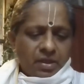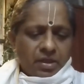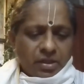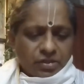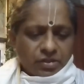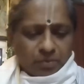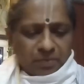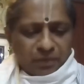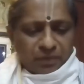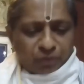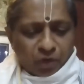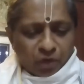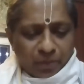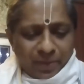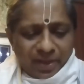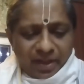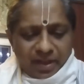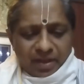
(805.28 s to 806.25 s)
So before
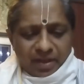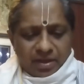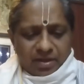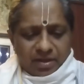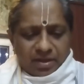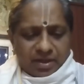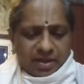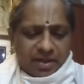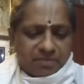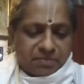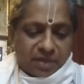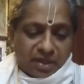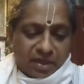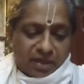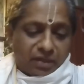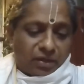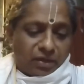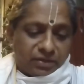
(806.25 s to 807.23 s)
we
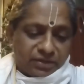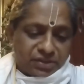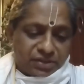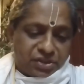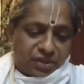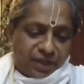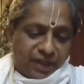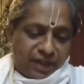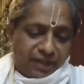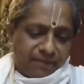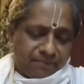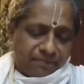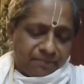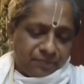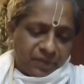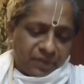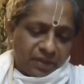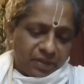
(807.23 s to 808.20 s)
embark on this journey,
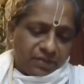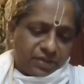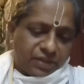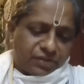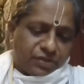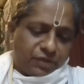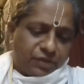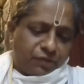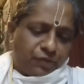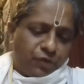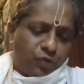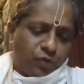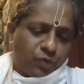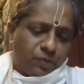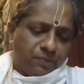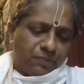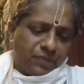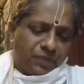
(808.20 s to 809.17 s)
just a
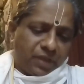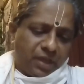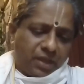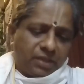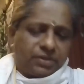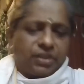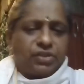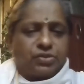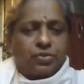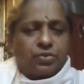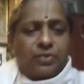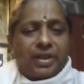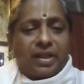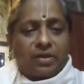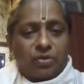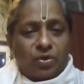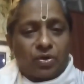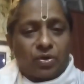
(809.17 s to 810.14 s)
few things to
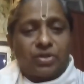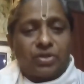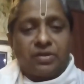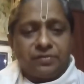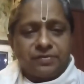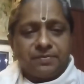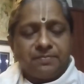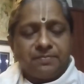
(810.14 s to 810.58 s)
take note of.